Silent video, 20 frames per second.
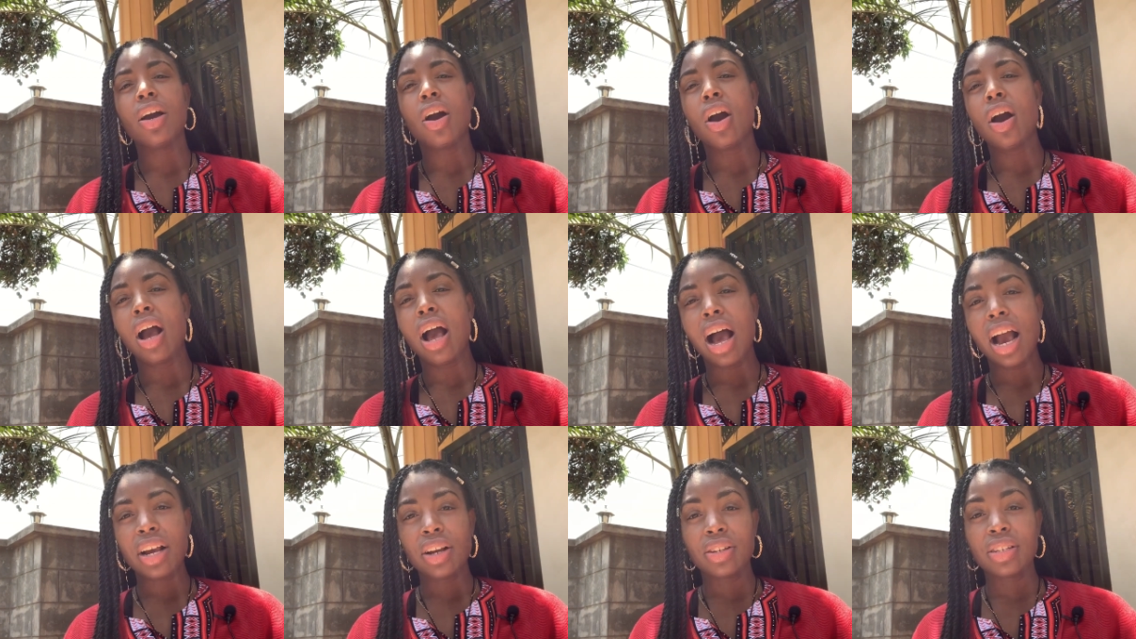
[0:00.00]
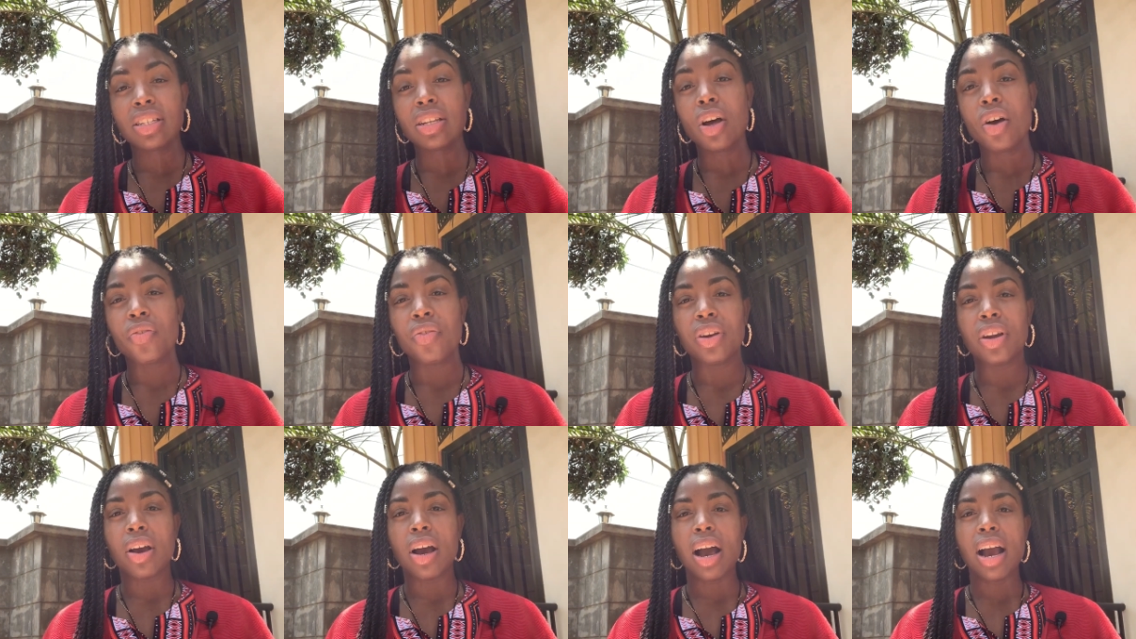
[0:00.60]
our higher self
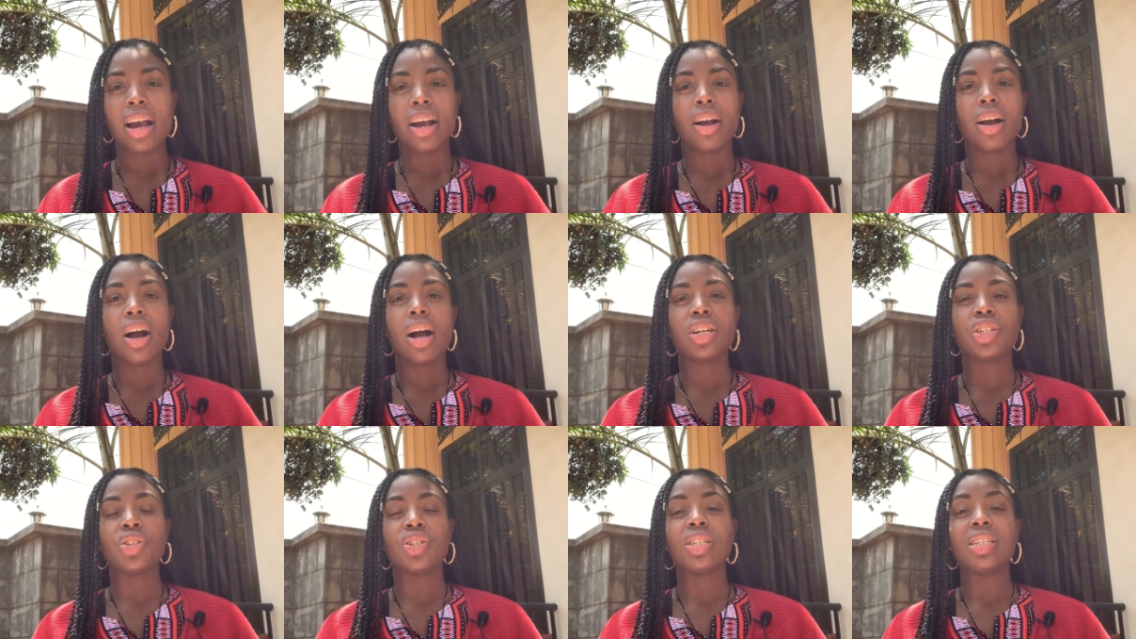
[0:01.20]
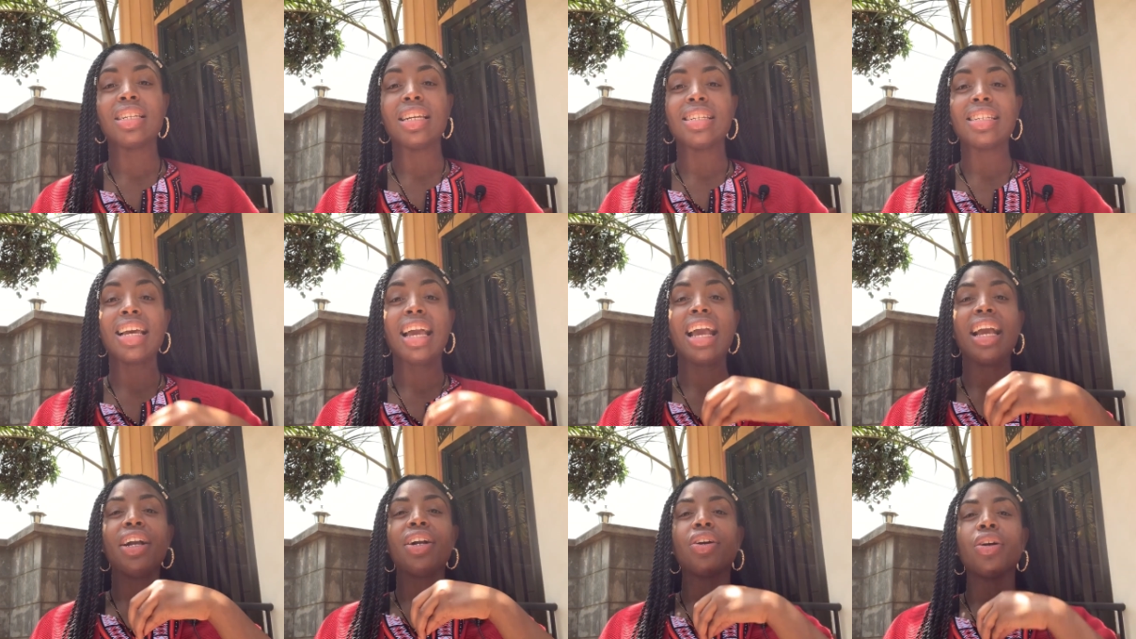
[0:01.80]
and our higher conscious that's
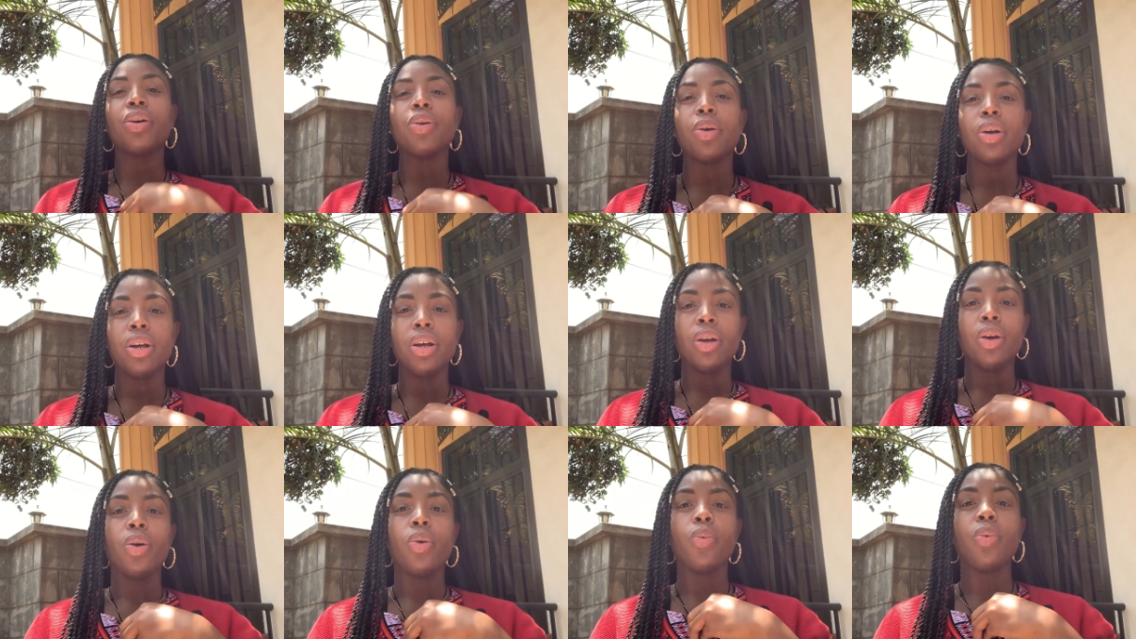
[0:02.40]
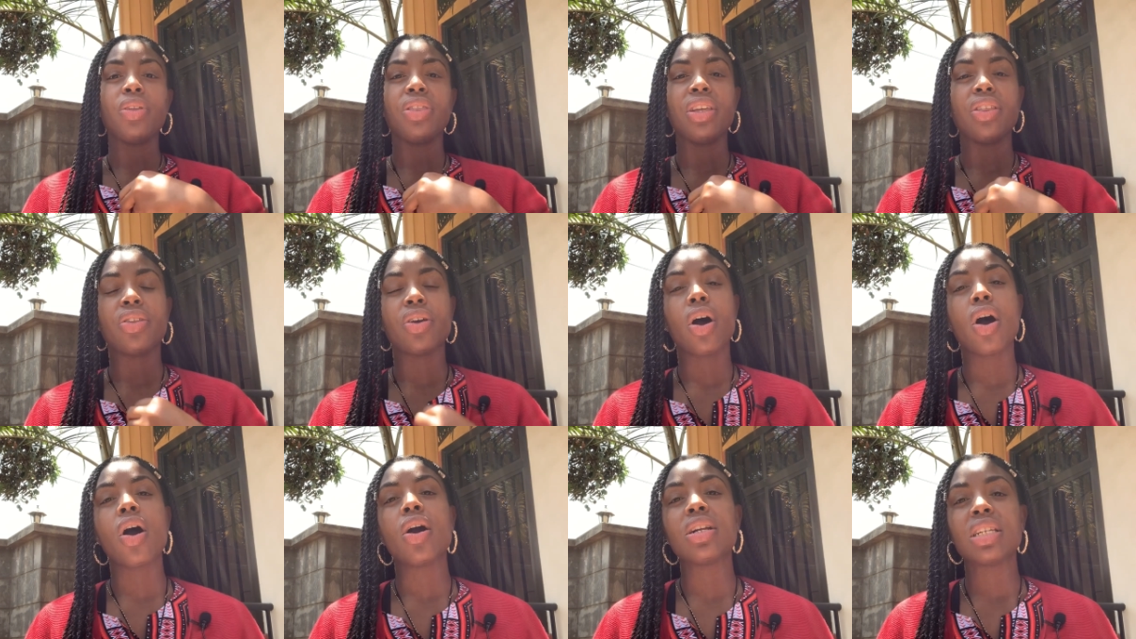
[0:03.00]
anchored within the
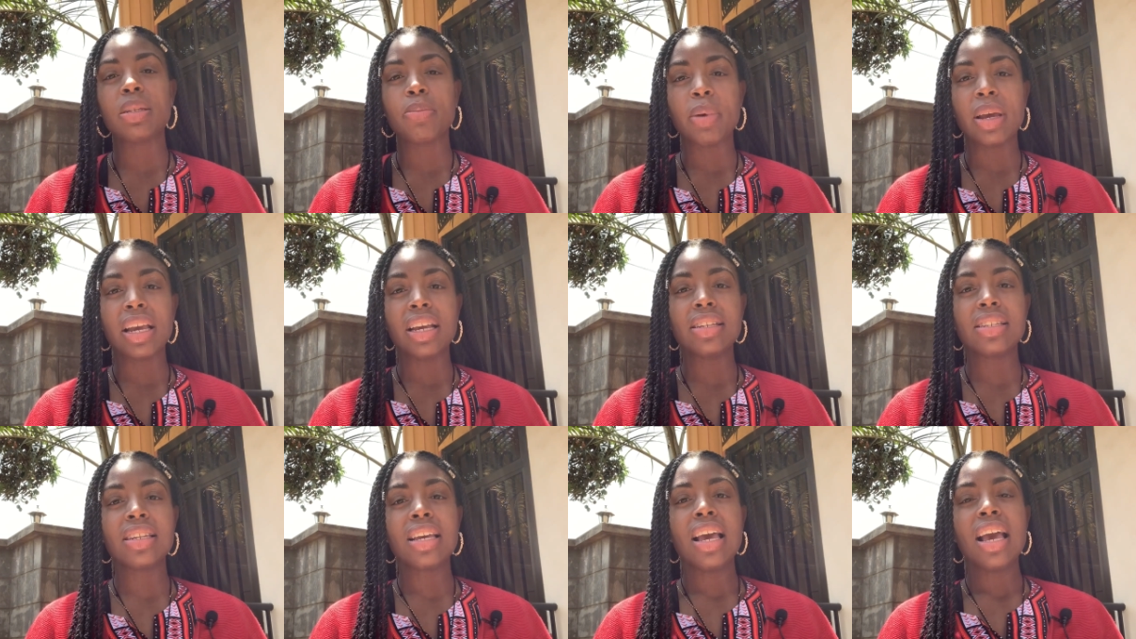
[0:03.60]
heart space.